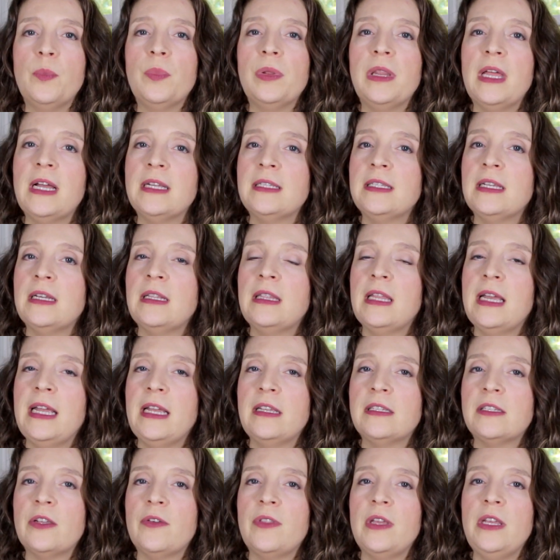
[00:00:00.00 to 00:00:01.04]
plus a
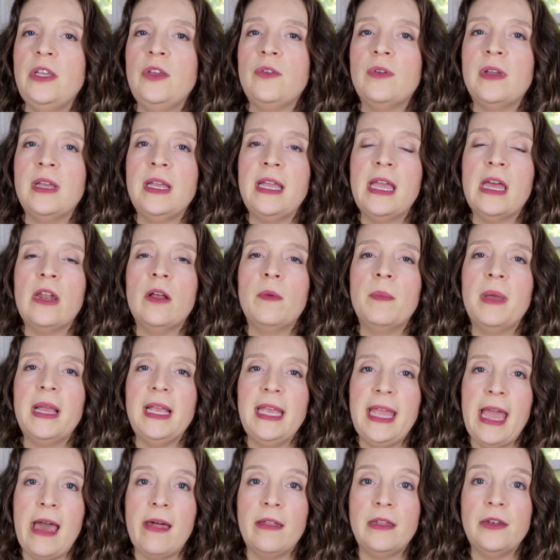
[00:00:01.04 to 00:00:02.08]
link so that you can get on my
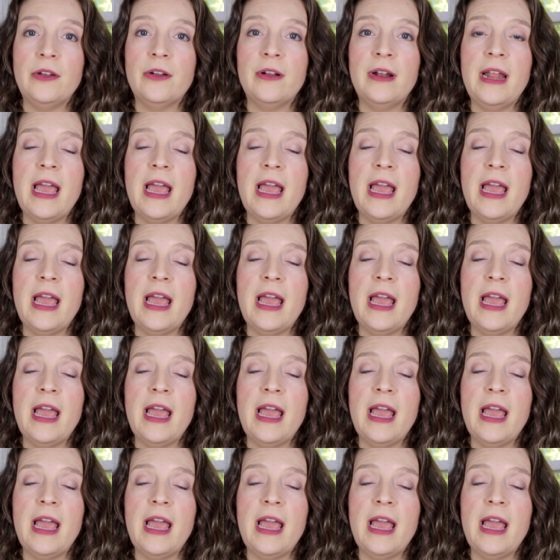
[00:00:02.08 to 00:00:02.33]
calendar